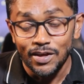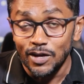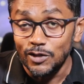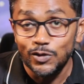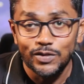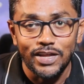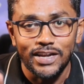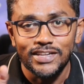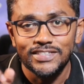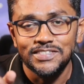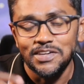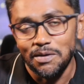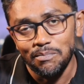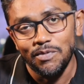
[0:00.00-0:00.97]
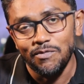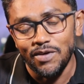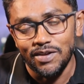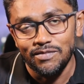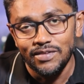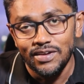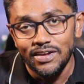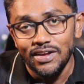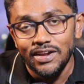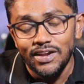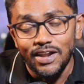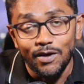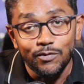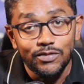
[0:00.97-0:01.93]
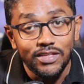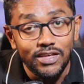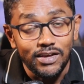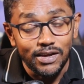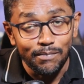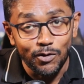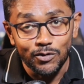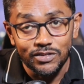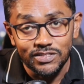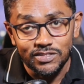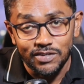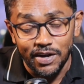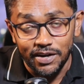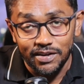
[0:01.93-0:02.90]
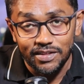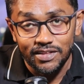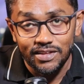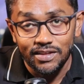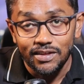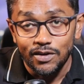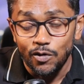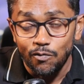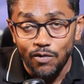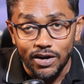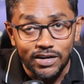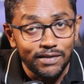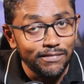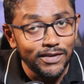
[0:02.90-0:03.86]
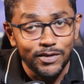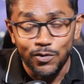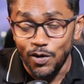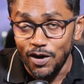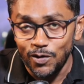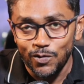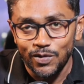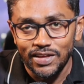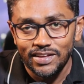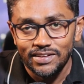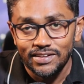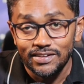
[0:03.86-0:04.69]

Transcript: So that is number one. Now think about this strategy, whatever you are doing,